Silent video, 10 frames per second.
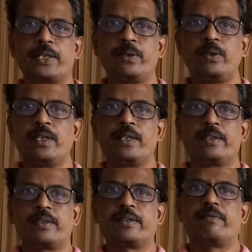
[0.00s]
to
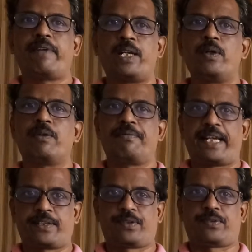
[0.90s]
value of
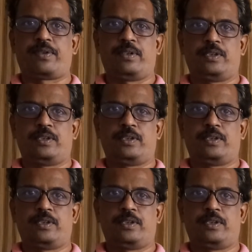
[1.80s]
x.